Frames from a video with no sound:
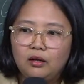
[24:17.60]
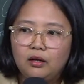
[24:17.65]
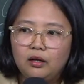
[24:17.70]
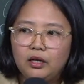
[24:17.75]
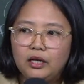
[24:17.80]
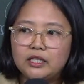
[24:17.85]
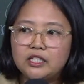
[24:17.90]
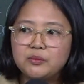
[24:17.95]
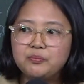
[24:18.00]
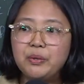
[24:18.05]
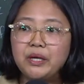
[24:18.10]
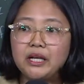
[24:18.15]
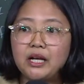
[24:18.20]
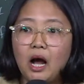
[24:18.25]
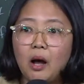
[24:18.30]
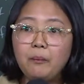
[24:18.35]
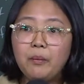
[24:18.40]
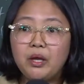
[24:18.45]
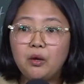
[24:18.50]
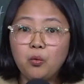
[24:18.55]
It's
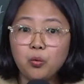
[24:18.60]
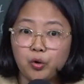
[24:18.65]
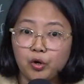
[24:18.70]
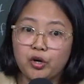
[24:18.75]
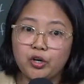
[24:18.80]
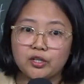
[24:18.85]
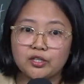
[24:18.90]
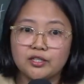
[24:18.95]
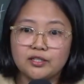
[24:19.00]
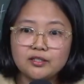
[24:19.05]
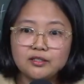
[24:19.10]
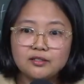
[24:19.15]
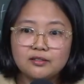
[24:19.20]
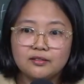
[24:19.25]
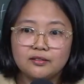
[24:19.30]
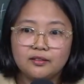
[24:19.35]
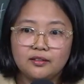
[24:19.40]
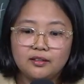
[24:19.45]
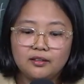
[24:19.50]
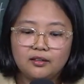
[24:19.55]
becoming worse,
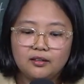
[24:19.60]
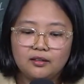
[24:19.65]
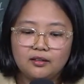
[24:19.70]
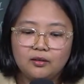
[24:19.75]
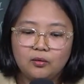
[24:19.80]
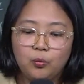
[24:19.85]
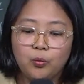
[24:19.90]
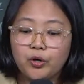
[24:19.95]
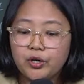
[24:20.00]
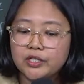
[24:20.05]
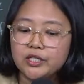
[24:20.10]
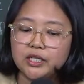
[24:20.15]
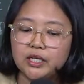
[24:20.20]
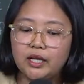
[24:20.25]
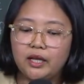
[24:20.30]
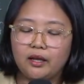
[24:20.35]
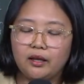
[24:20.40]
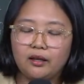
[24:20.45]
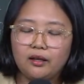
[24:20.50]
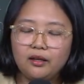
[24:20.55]

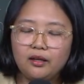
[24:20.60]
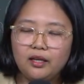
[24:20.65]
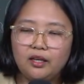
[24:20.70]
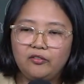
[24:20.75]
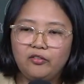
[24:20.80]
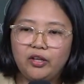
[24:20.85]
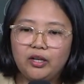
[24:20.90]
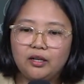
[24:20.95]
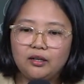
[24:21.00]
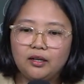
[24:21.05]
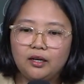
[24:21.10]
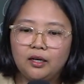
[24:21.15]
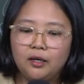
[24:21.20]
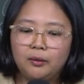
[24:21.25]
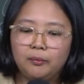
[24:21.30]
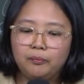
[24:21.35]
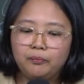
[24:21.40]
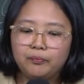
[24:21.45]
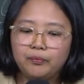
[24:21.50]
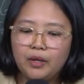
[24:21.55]
worsening. Even
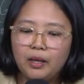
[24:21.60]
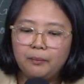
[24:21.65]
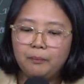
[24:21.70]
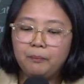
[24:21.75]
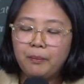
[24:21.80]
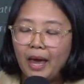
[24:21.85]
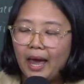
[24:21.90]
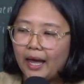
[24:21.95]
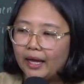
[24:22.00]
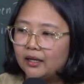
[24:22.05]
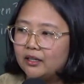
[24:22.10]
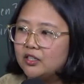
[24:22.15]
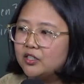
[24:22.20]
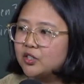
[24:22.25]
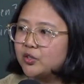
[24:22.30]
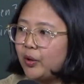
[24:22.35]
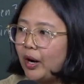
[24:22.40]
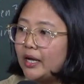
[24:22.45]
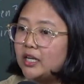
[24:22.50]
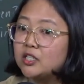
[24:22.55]
um, man
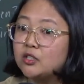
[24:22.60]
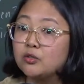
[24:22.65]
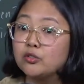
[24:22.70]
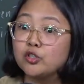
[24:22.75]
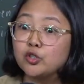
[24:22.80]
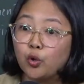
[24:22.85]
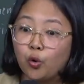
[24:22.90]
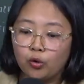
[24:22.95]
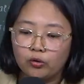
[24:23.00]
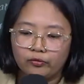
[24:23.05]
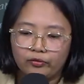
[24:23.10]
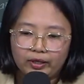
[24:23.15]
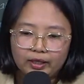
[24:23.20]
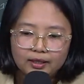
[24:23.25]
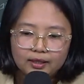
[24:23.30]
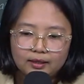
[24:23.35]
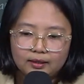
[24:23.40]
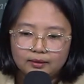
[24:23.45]
tries to solve it.